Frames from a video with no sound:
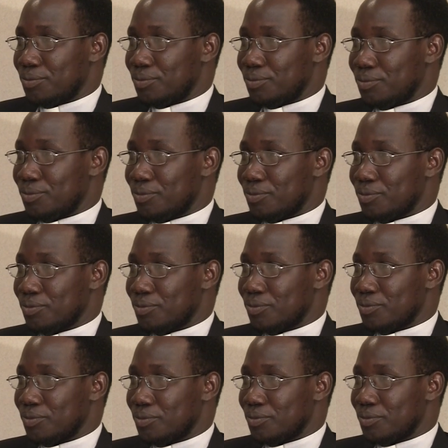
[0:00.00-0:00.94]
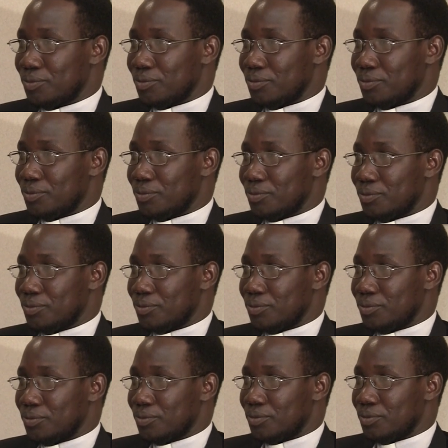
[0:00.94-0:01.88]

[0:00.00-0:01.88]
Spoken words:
[no speech]